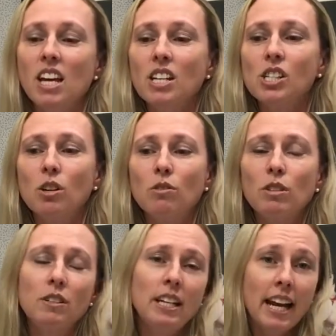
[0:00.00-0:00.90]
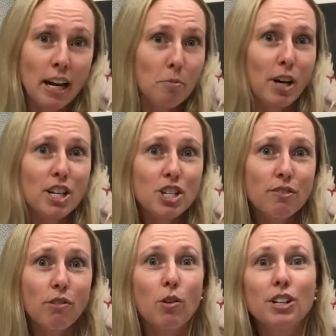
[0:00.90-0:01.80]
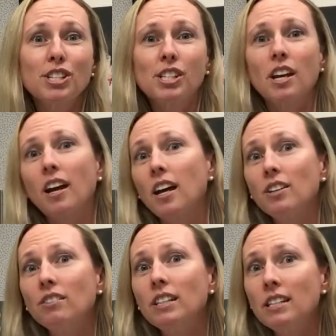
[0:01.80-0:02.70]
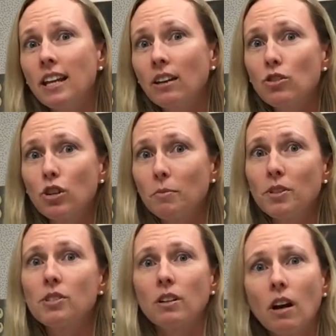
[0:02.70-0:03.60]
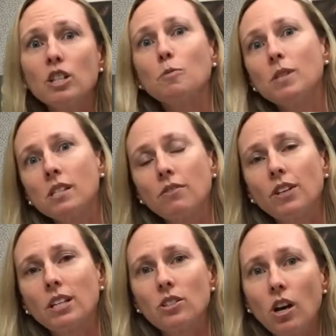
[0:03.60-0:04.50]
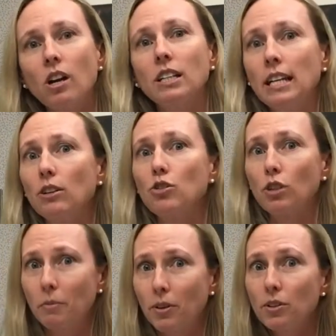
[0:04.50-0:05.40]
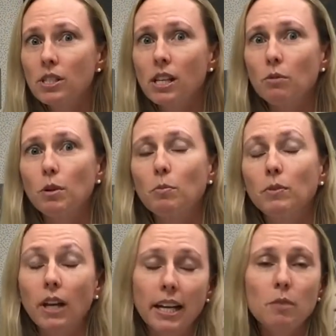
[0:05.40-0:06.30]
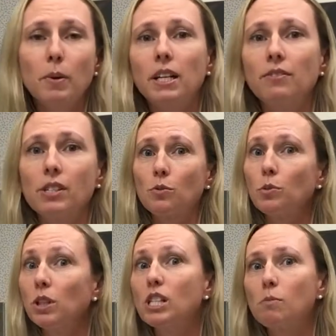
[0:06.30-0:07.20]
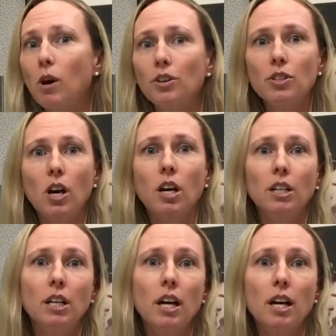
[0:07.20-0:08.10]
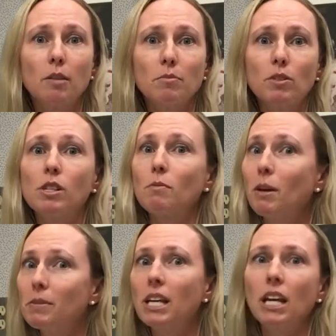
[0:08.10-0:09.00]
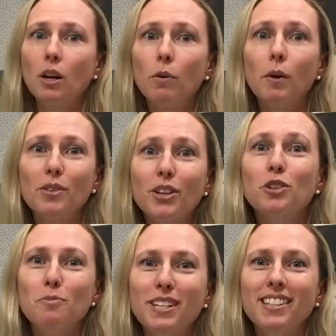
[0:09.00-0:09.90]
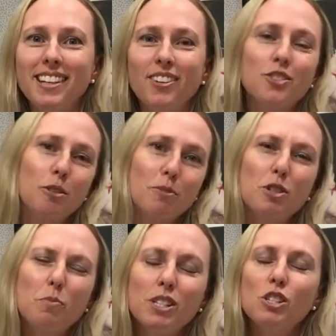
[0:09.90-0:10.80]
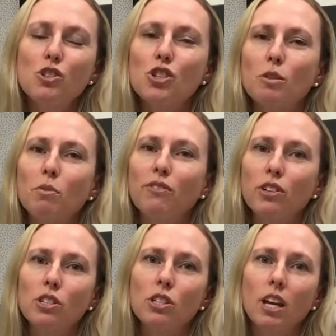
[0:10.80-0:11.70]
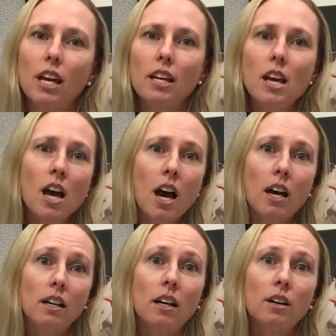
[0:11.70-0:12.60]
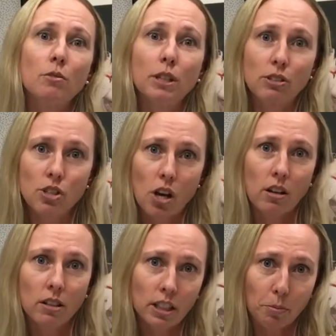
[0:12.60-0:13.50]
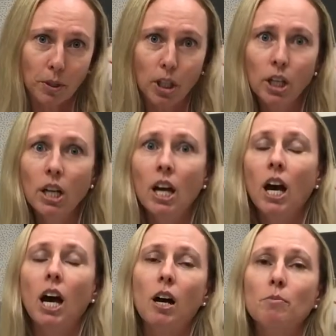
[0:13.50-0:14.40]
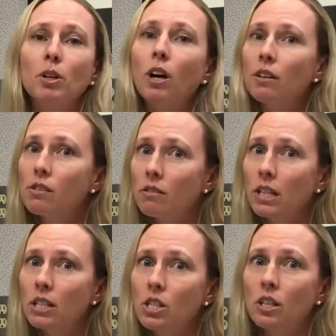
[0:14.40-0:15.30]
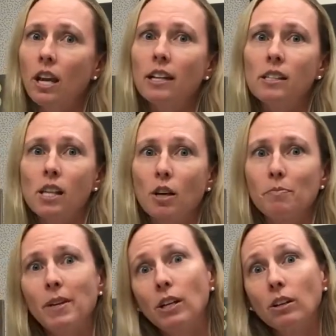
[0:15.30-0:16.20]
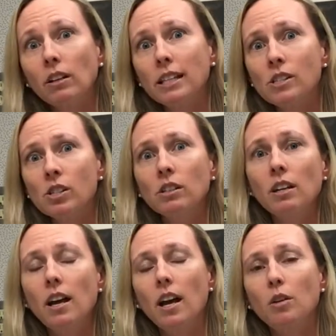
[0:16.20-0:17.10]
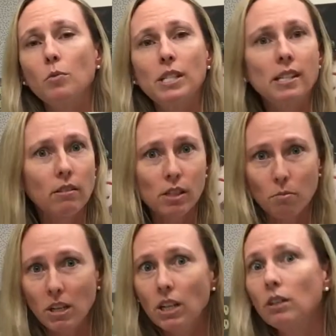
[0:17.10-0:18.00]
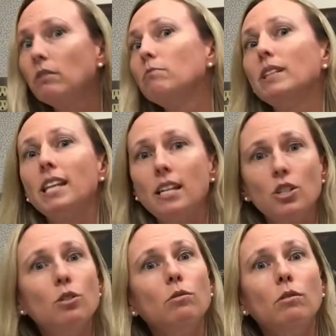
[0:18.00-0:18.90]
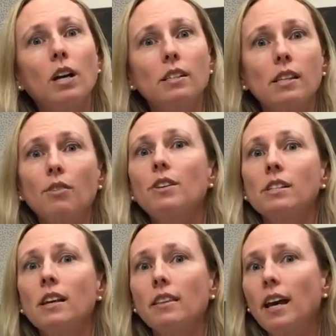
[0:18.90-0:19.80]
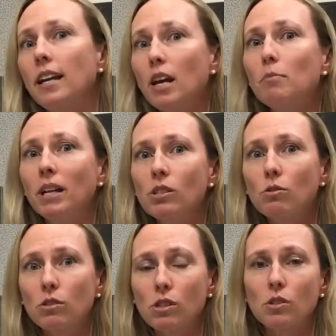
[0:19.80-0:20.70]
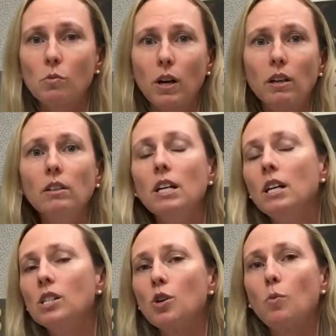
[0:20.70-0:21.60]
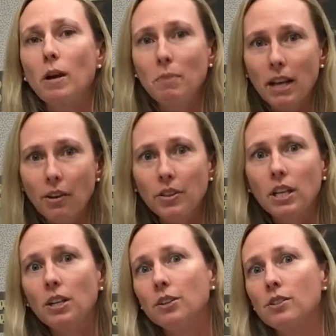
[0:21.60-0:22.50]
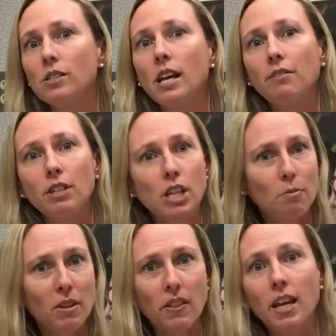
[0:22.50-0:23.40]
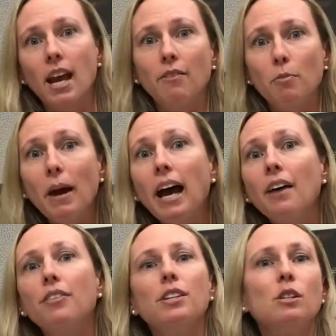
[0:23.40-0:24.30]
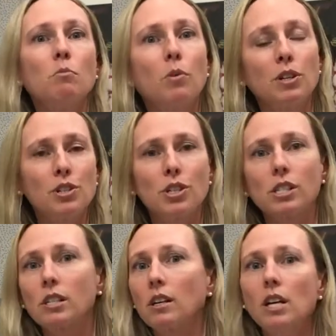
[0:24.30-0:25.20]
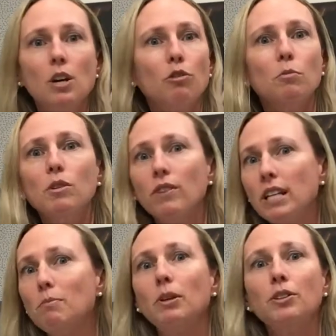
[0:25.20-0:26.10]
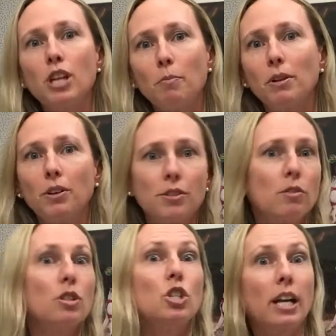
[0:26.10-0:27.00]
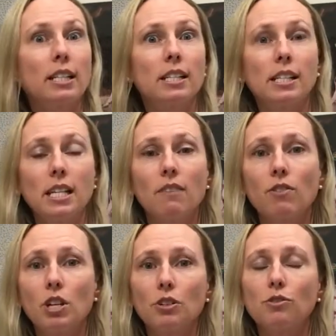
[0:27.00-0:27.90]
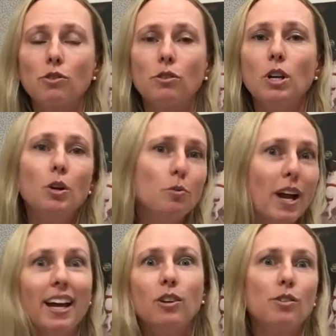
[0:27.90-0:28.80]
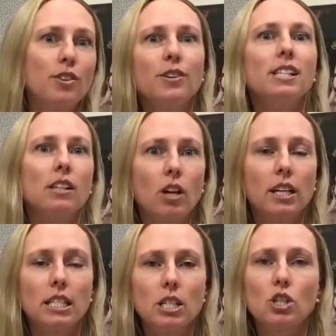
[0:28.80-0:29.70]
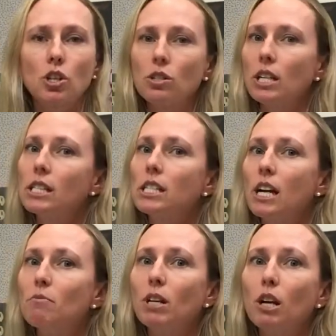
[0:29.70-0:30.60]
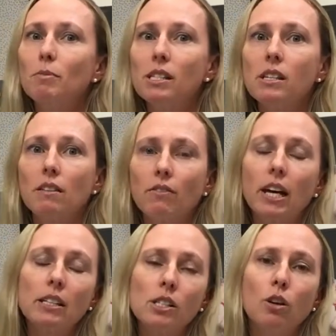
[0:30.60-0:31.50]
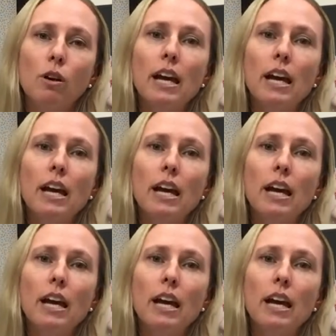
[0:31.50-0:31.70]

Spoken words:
So you need a hairbrush, of course. You'll need nail trimmers. There are specific dog nail trimmers that we like, but if really small dog, you sometimes can get away with the human nail trimmers. That's usually preferred to get a real dog clipper. You'll also need to get some ear cleanser. We sell some here, but they do sell things like that at pet stores as well. So wiping out the ears every time that they have a bath is important, just to remove any buildup and also to check to see if the ears are red or there is a lot of discharge. That's the time to come and see the vet. So